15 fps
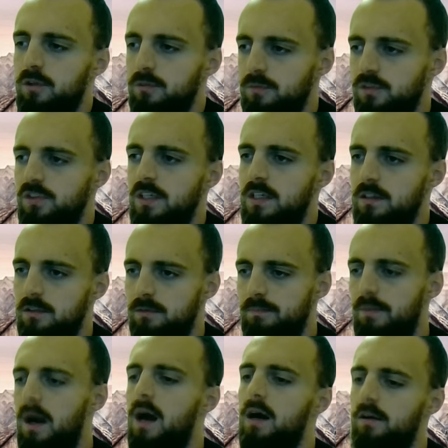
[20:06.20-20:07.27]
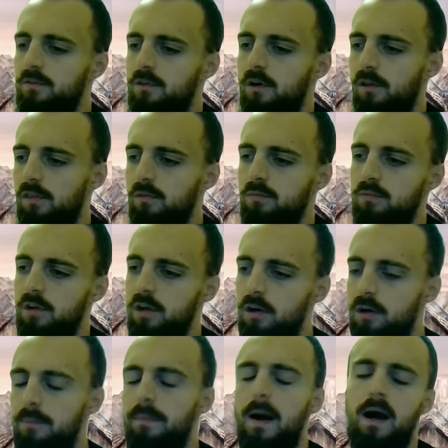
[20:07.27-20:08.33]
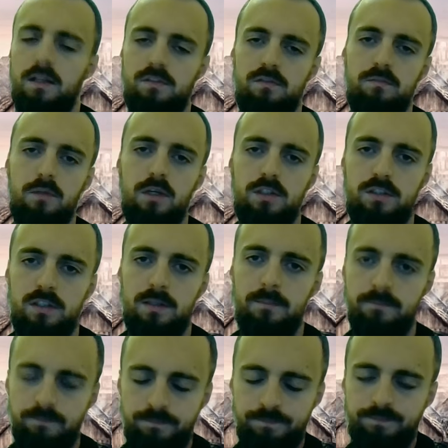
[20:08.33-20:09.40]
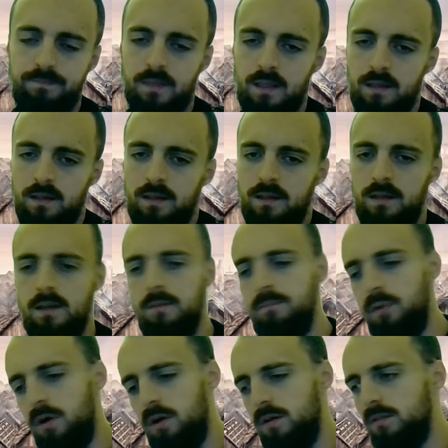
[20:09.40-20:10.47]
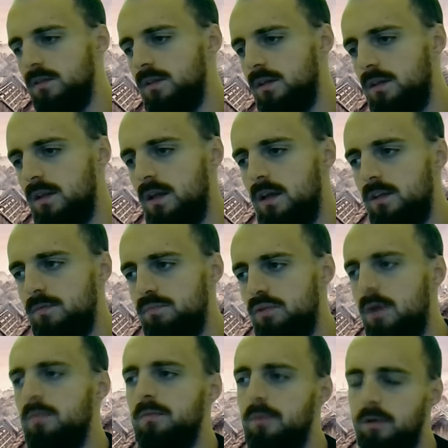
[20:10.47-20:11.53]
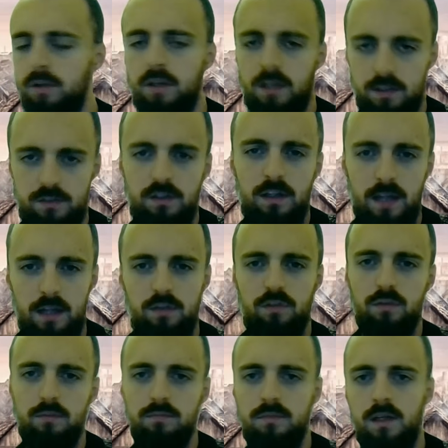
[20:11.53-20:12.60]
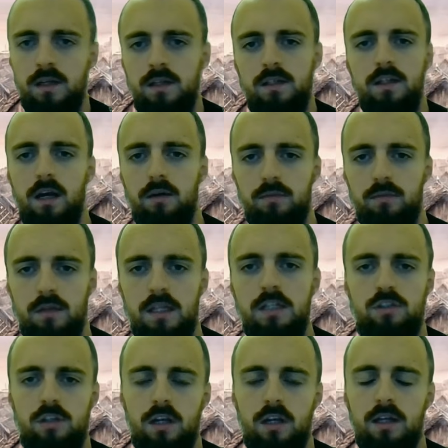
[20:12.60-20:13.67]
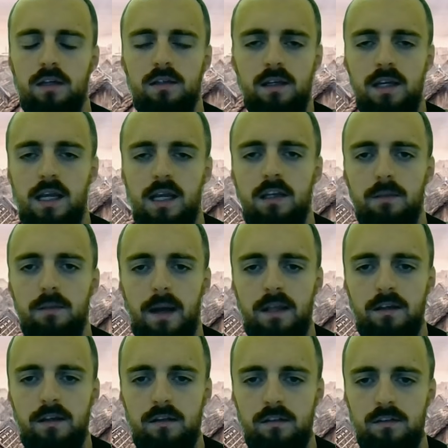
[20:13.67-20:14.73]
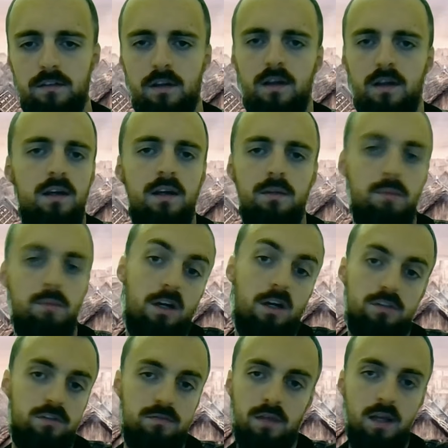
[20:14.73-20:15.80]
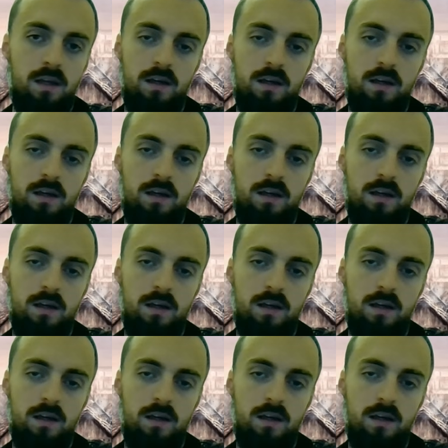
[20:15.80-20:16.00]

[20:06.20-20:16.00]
becomes seen as part of Northumbria or part of Mercia. But it's probable that it still had some you know, insular independence mm-hmm. because